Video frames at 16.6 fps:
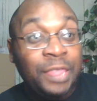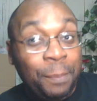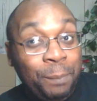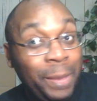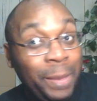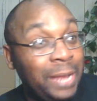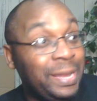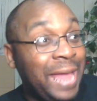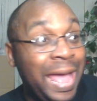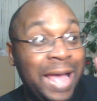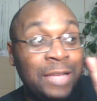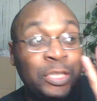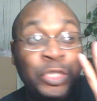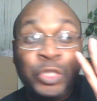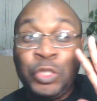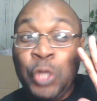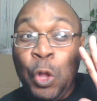may not
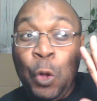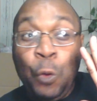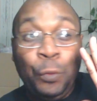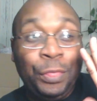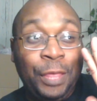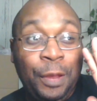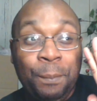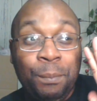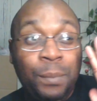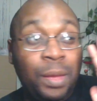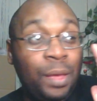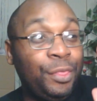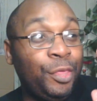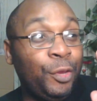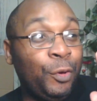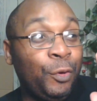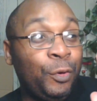show their
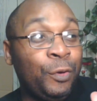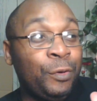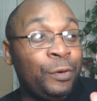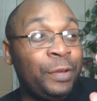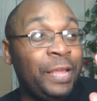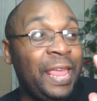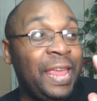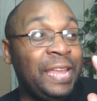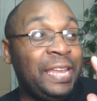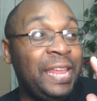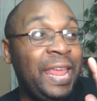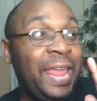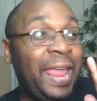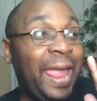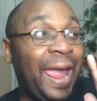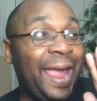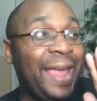mother any
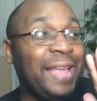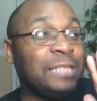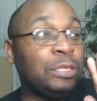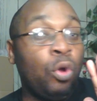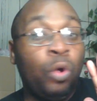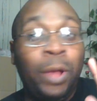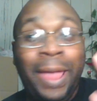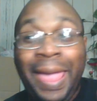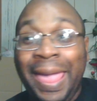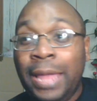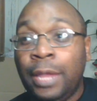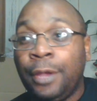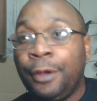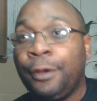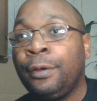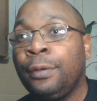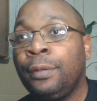hate or
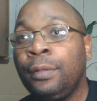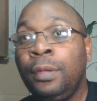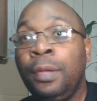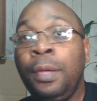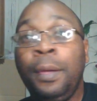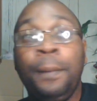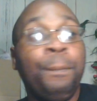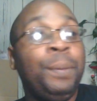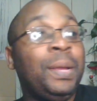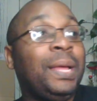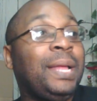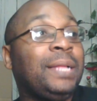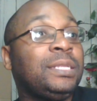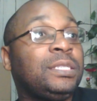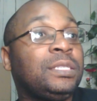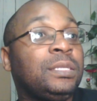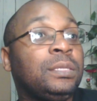anger,
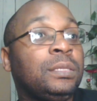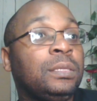but